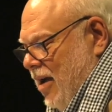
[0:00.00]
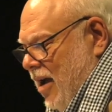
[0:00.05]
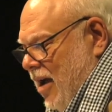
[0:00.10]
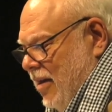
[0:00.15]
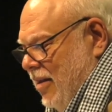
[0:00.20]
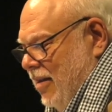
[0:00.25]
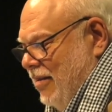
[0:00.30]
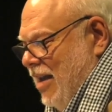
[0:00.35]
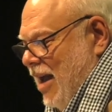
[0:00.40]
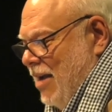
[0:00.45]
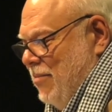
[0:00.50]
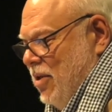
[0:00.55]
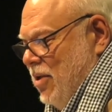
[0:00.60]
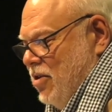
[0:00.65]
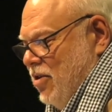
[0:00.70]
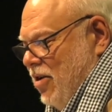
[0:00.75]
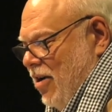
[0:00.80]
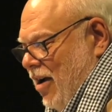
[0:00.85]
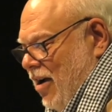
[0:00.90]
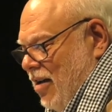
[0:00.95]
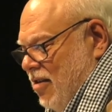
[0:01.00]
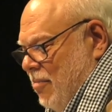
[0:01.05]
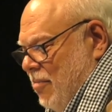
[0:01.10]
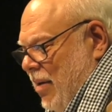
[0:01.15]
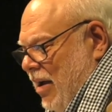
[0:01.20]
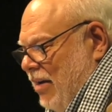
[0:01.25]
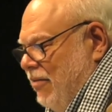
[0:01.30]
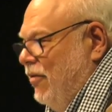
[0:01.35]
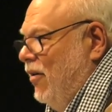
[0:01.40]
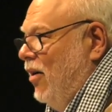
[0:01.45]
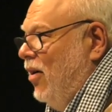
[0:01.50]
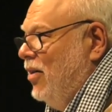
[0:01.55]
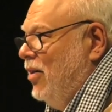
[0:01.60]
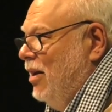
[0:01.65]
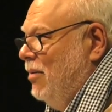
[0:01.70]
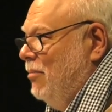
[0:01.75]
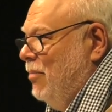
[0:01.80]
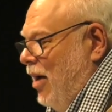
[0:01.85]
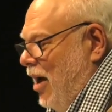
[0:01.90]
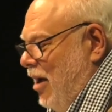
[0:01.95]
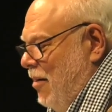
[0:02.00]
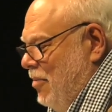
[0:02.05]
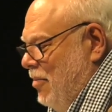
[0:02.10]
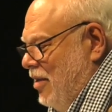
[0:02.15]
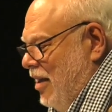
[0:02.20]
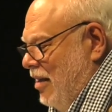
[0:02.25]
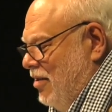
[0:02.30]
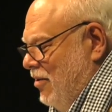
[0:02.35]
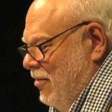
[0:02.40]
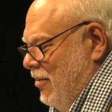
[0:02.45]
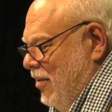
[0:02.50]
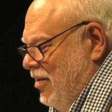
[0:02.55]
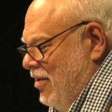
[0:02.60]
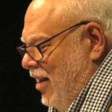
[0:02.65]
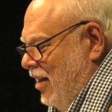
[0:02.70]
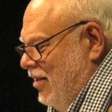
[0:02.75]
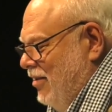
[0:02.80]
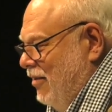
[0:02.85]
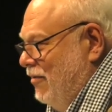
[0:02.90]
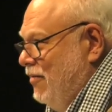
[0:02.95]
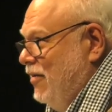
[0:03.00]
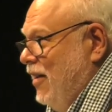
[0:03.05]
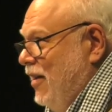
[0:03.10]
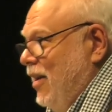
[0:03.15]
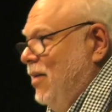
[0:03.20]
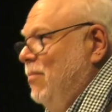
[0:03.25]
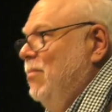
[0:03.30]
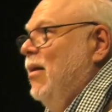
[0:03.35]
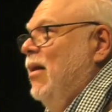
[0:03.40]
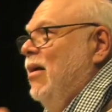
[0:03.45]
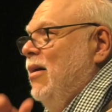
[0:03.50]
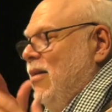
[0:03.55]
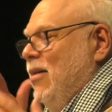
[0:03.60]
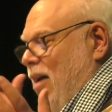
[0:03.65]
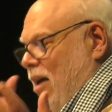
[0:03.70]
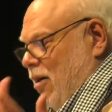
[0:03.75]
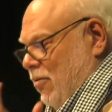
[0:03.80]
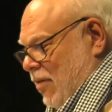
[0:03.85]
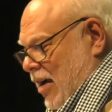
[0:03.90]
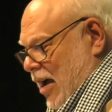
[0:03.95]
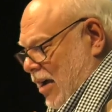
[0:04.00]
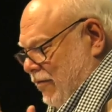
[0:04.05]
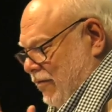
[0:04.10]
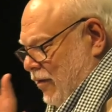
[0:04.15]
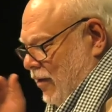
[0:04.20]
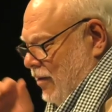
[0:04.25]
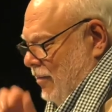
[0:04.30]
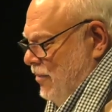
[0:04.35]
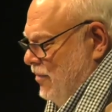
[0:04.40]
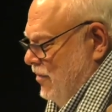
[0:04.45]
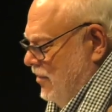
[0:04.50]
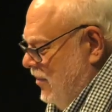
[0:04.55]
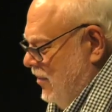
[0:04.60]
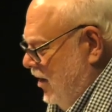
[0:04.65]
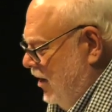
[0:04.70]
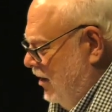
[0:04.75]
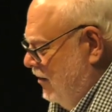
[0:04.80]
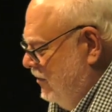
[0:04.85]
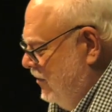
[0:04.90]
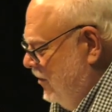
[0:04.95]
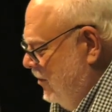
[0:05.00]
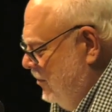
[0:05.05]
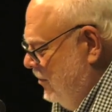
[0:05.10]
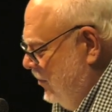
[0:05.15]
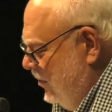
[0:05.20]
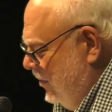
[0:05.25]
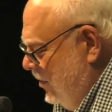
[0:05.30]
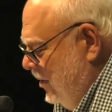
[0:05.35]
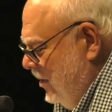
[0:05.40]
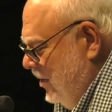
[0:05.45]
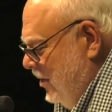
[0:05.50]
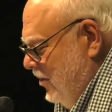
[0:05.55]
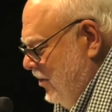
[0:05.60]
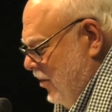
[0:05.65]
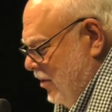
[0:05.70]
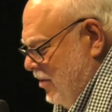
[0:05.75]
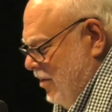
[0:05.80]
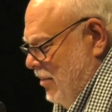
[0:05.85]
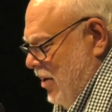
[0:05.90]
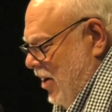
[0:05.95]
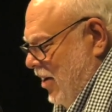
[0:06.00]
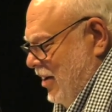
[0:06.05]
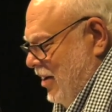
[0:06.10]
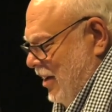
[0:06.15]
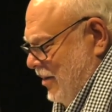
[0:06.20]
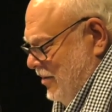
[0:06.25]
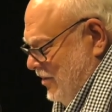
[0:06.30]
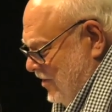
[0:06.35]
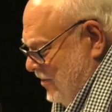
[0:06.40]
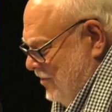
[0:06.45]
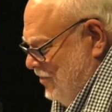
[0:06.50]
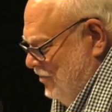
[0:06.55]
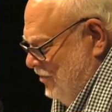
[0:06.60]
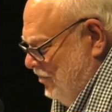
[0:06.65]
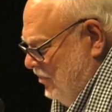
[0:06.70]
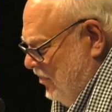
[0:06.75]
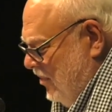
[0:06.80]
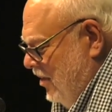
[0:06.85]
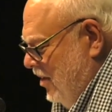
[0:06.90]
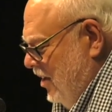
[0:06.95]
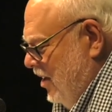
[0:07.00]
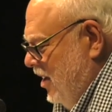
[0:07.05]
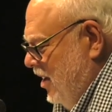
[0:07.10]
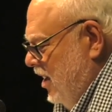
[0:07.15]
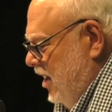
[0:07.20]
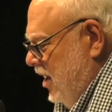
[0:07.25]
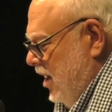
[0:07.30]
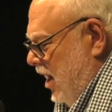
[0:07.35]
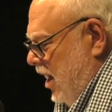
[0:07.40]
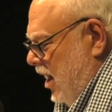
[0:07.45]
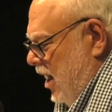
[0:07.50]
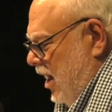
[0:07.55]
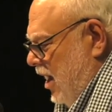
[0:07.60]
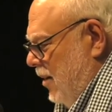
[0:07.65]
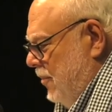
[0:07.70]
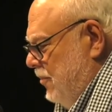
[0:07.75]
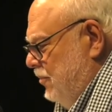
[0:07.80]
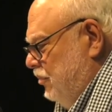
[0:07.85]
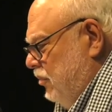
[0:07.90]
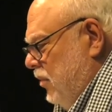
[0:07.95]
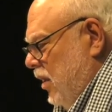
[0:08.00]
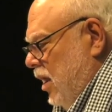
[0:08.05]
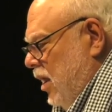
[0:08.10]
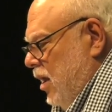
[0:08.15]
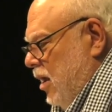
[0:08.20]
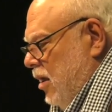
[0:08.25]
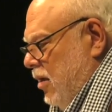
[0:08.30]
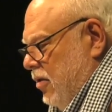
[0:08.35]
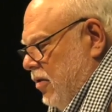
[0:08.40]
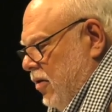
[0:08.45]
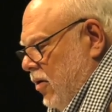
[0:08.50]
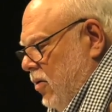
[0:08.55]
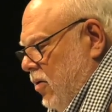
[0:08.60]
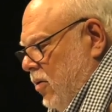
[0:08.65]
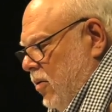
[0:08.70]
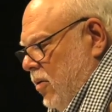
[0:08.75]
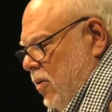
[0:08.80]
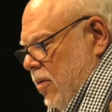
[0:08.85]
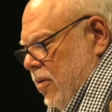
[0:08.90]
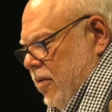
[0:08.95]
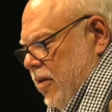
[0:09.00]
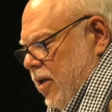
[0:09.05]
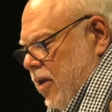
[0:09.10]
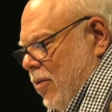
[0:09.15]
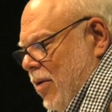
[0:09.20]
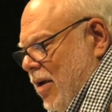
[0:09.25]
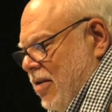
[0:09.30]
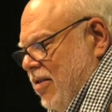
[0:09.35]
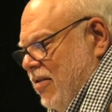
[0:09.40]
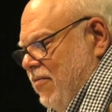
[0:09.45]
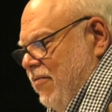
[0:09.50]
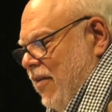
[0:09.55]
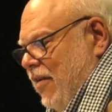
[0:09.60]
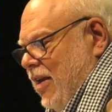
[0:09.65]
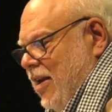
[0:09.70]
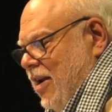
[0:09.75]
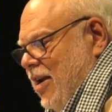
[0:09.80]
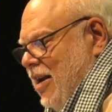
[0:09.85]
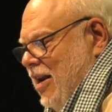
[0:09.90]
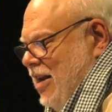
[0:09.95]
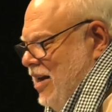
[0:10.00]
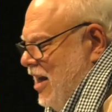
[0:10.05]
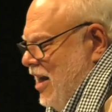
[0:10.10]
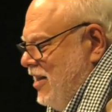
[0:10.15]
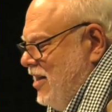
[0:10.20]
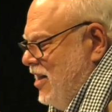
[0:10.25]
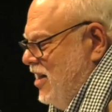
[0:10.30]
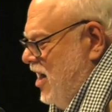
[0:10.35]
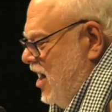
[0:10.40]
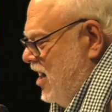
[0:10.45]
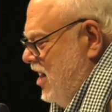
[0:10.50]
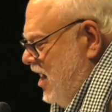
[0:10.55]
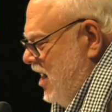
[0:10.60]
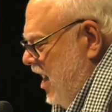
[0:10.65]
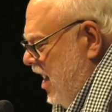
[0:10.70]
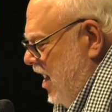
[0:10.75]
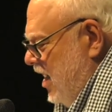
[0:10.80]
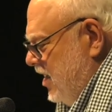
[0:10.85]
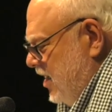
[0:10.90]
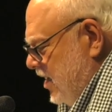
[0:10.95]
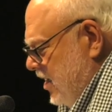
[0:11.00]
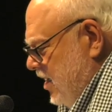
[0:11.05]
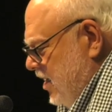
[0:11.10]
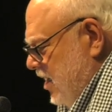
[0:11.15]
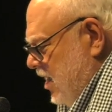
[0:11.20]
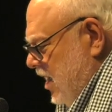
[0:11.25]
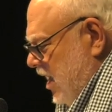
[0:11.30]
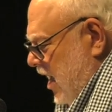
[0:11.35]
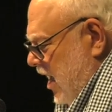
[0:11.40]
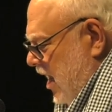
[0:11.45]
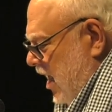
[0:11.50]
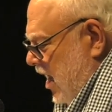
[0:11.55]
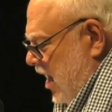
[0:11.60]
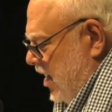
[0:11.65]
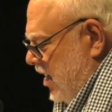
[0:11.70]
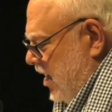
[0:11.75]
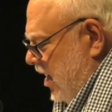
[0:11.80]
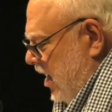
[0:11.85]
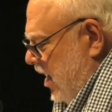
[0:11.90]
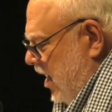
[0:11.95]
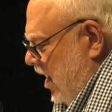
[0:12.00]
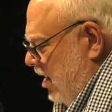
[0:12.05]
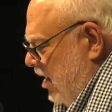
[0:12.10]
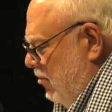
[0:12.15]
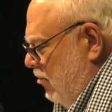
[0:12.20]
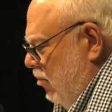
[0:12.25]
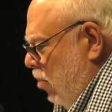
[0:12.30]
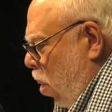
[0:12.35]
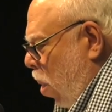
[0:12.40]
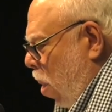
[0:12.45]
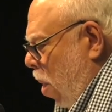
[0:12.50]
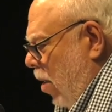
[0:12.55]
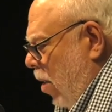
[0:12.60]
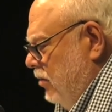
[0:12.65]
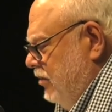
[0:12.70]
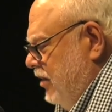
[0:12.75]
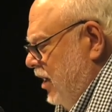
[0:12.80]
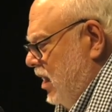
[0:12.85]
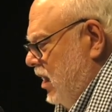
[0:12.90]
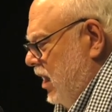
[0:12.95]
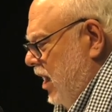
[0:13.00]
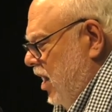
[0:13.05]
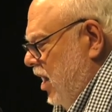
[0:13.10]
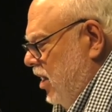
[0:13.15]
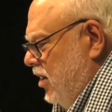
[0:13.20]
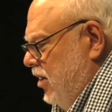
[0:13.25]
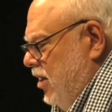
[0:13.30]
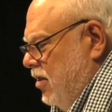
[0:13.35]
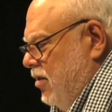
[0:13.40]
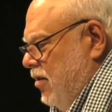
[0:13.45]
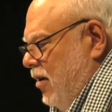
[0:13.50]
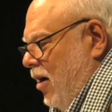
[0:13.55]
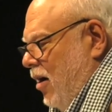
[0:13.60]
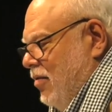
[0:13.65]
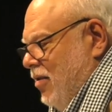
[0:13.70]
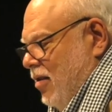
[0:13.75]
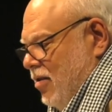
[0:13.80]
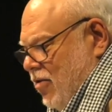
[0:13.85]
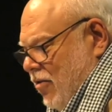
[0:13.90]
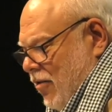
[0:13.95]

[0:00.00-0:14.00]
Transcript: uh, the damage caused by falling bombs as a result of the arrival of North Americans. Um, so the U.S. invaded in 1898 and um, declared the Stars and